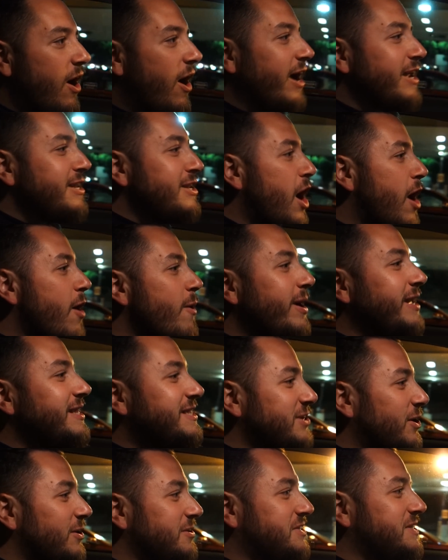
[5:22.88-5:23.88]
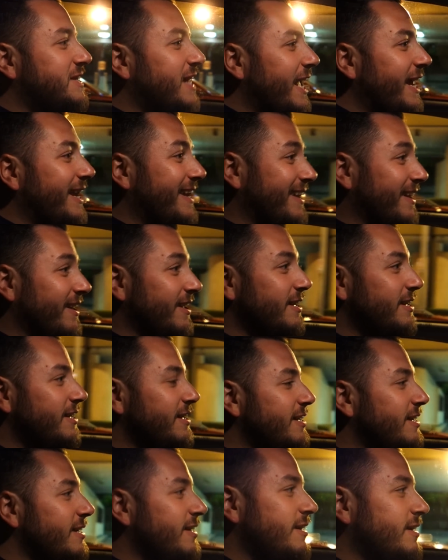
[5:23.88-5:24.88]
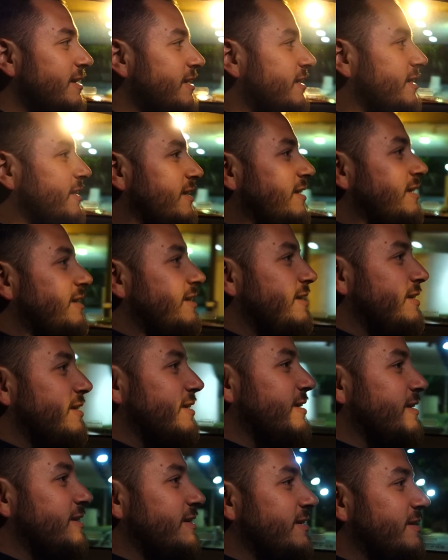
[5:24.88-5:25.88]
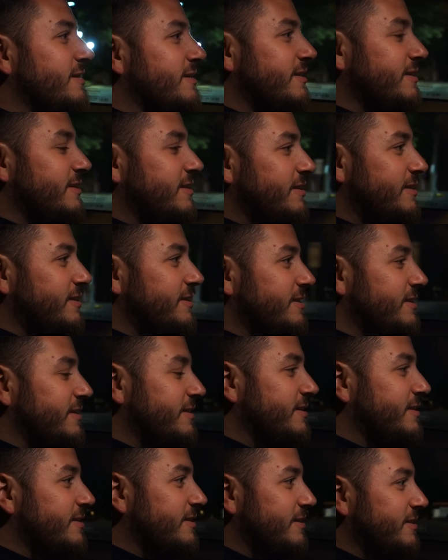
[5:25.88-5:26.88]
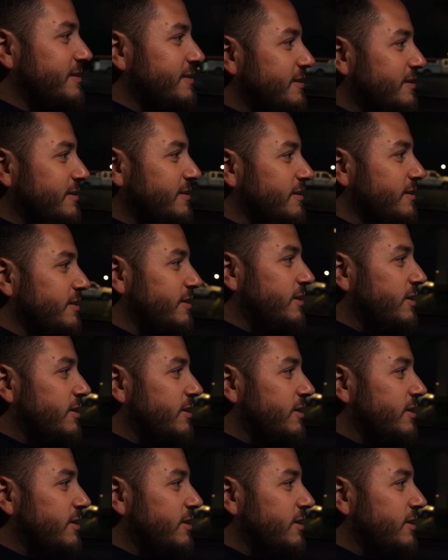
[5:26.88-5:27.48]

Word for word: I Austin. know it's Austin. Stone cold. This Steve, city is. Austin.